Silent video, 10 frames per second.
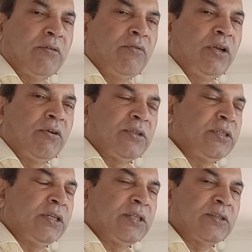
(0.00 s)
We will
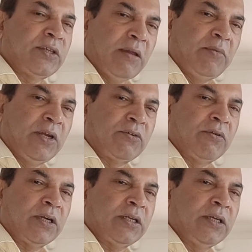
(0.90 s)
consider the same
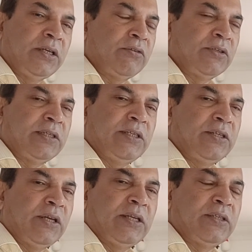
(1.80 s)
network. It
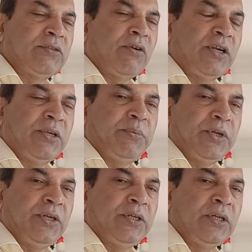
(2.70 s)
is not
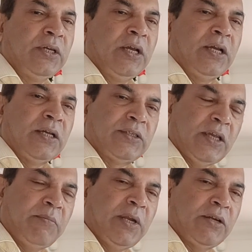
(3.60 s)
different.
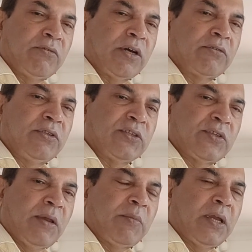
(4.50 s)
Same network with the
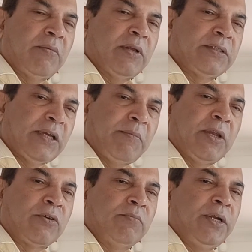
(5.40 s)
same cable, same
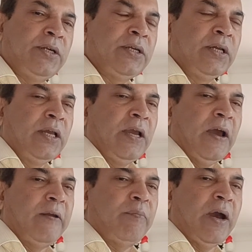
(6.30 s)
equipment,
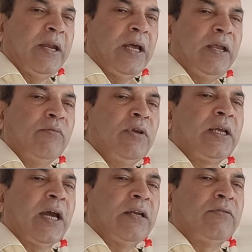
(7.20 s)
and finally we
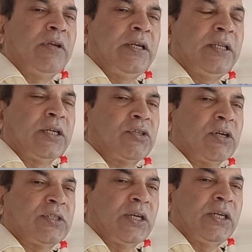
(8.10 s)
will calculate the
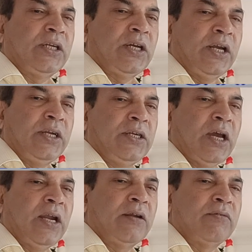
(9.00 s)
short circuit current,
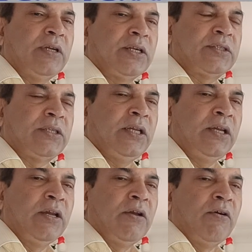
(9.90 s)
and let's
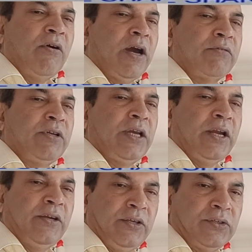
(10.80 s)
see where we
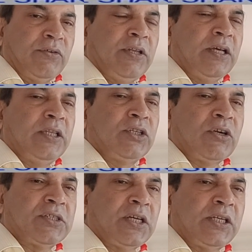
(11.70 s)
can reach, whether the
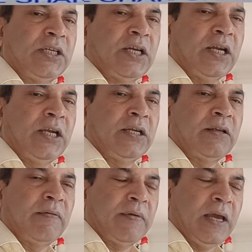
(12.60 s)
short circuit
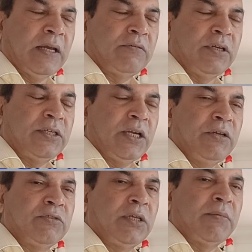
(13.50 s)
current calculation
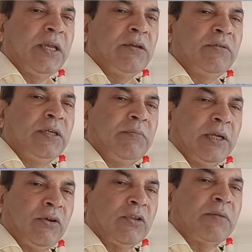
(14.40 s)
using by unit
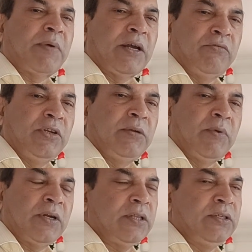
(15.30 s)
method or per unit
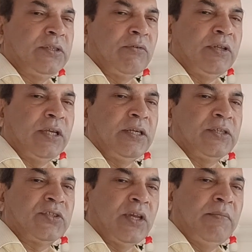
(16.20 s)
method is whether it
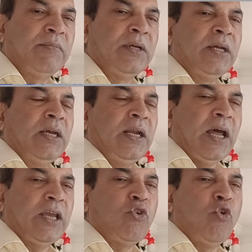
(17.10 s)
is same
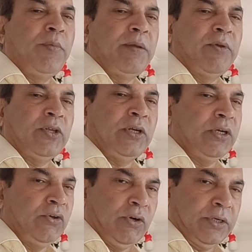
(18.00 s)
like ohmic method
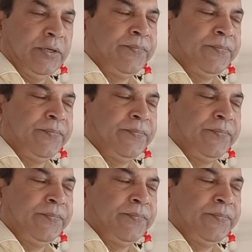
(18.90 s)
or not.